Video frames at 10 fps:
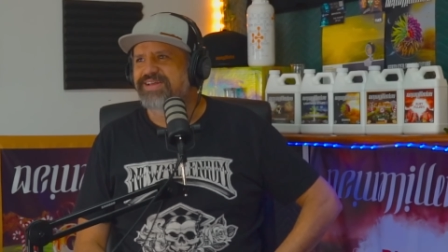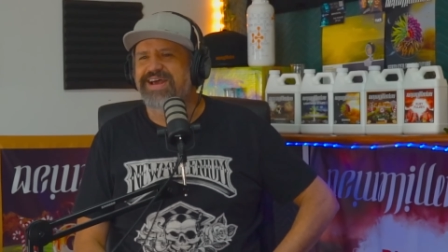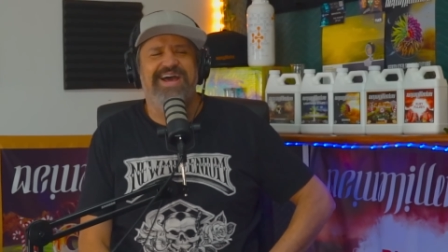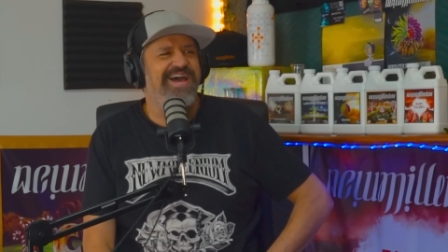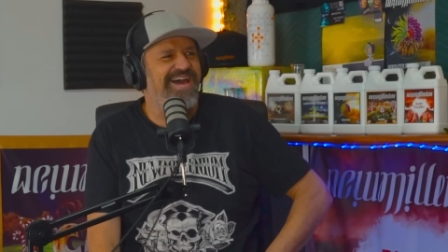
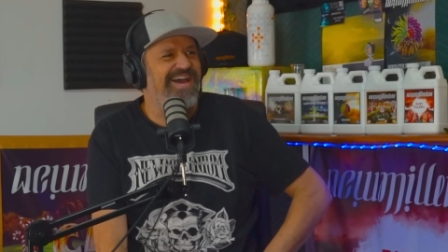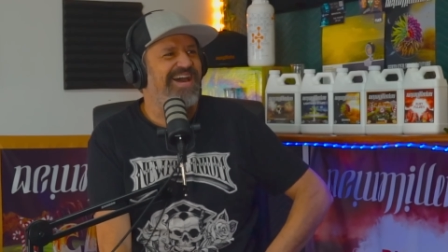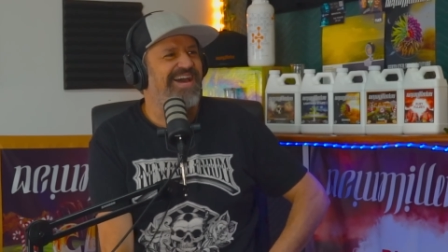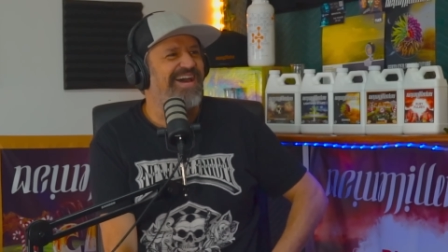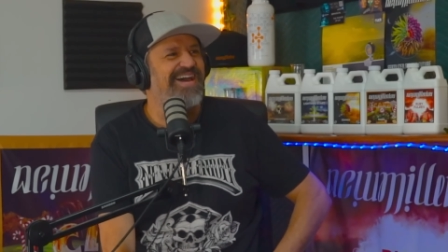
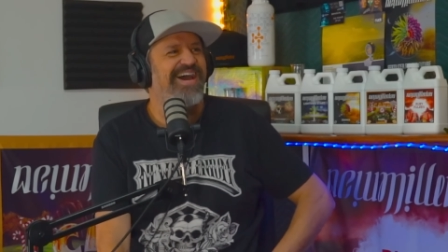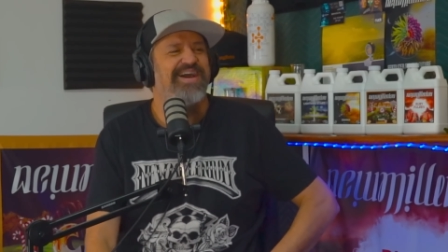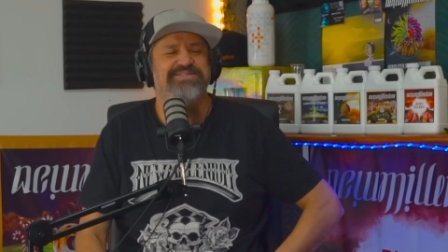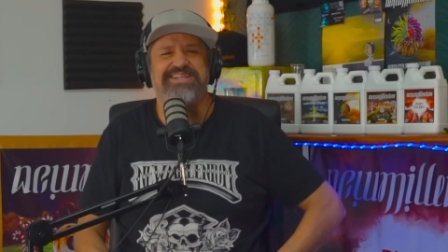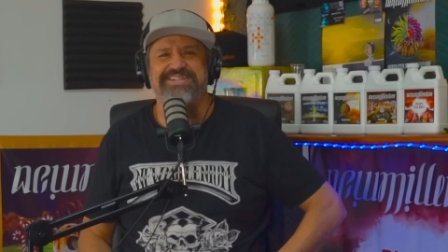I
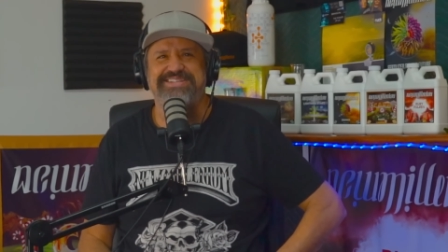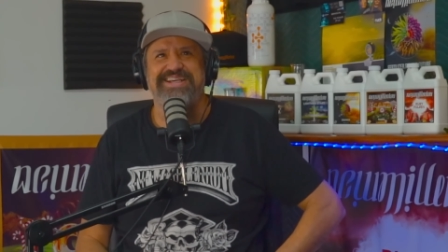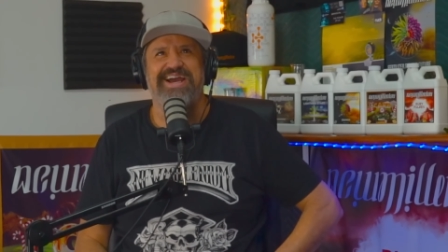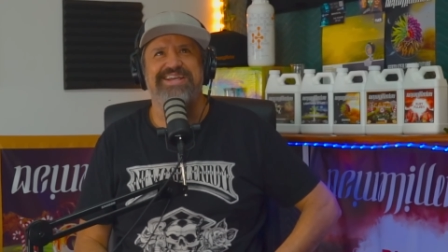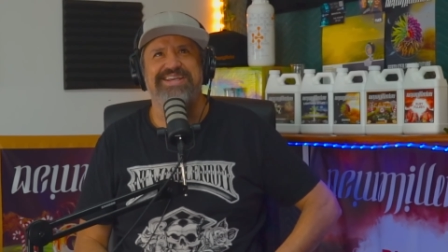would say
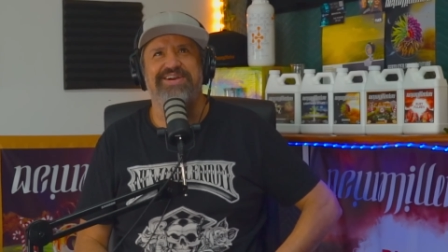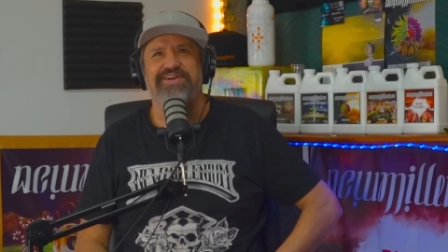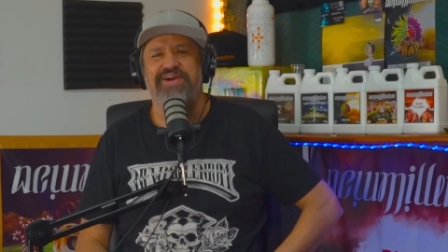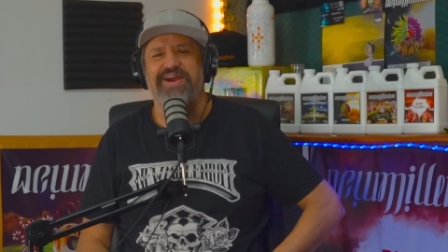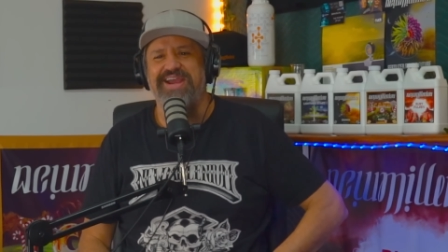
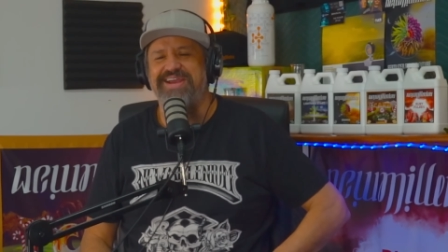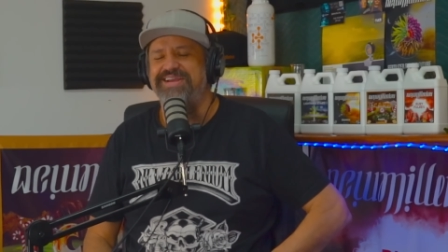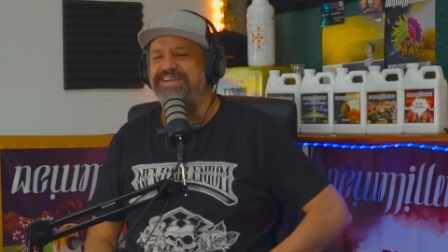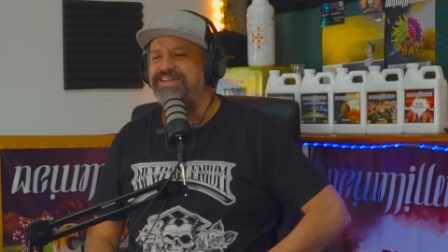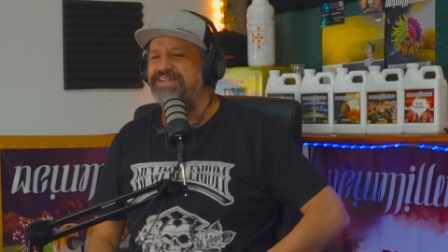TIERRA,
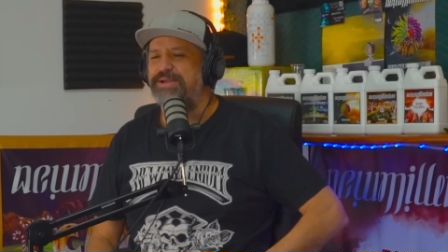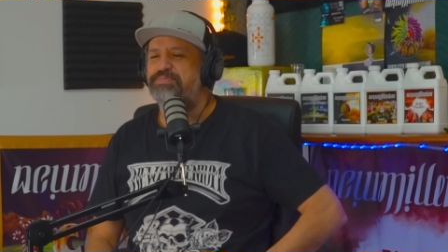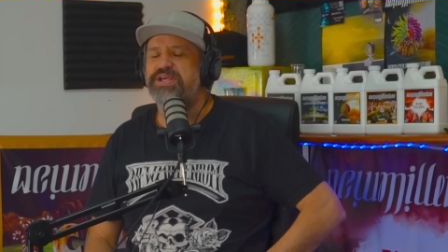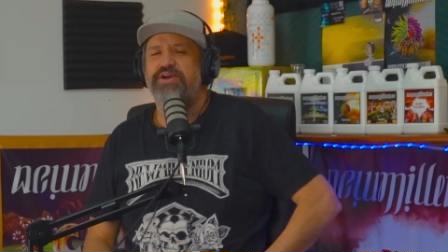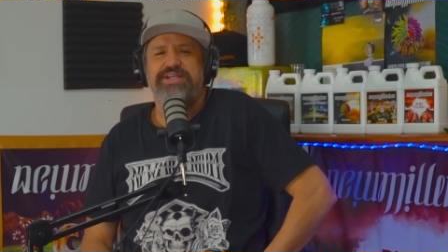like
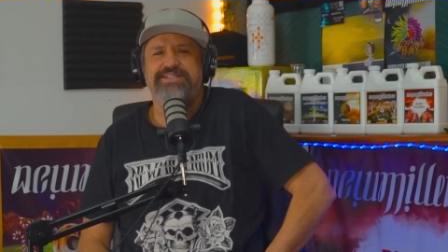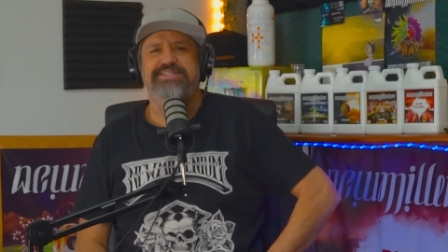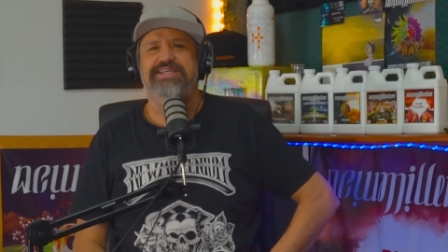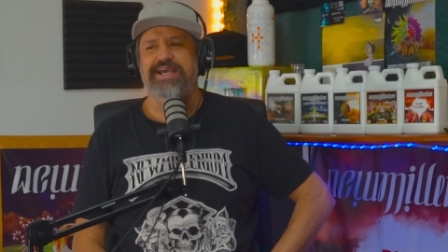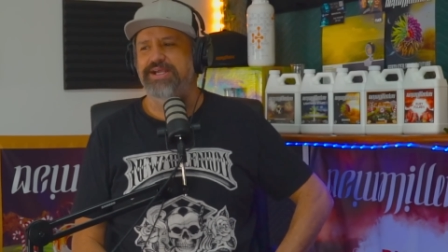
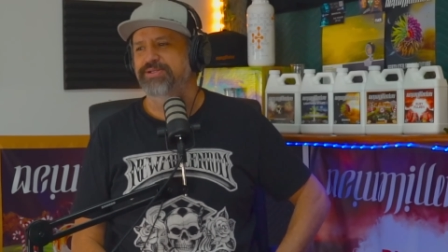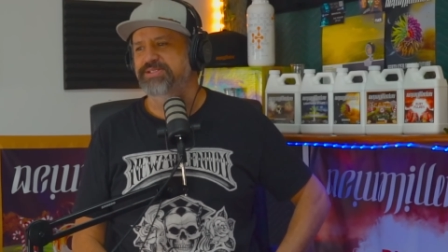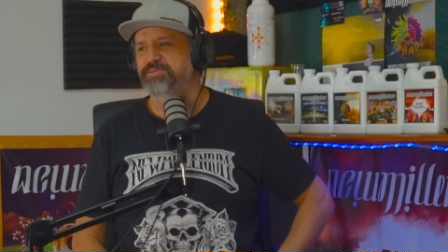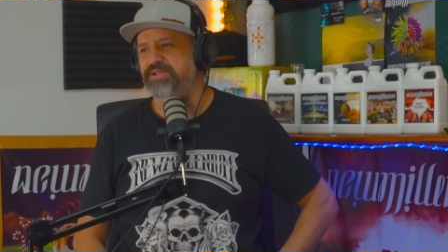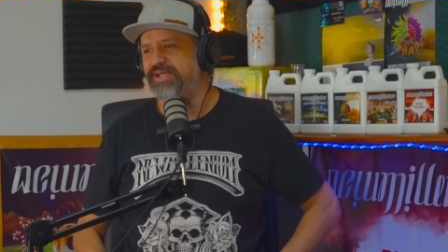PRETA or
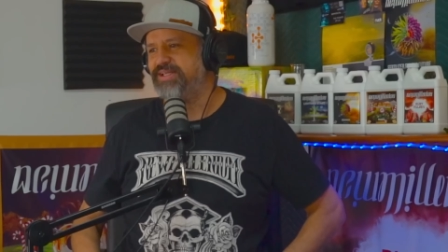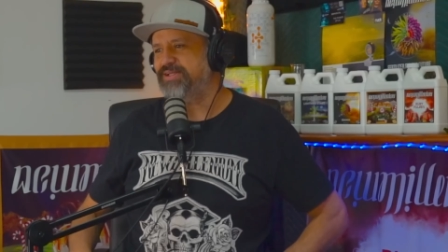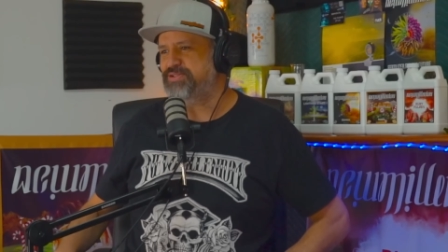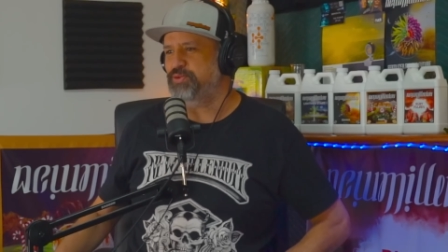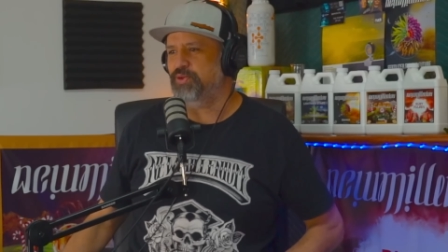something like
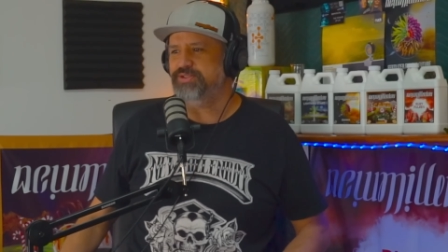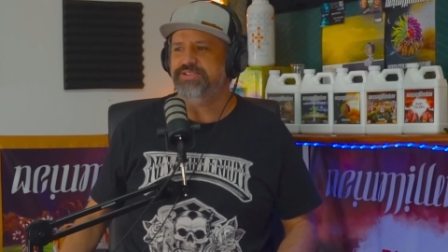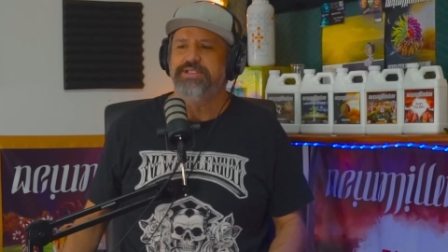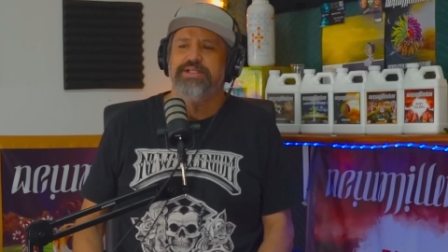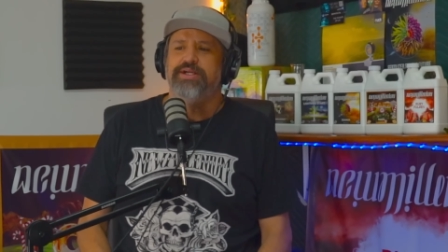that, 2
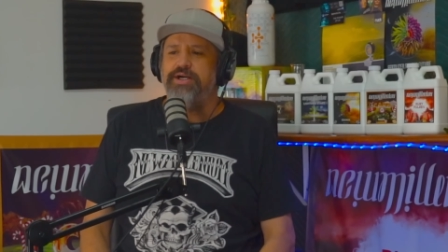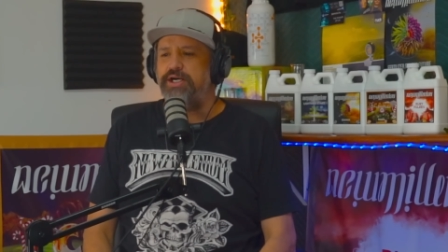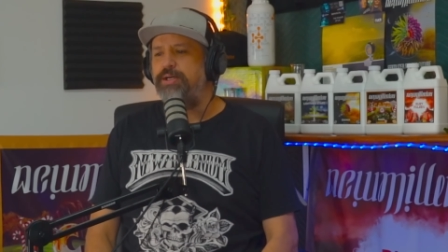words.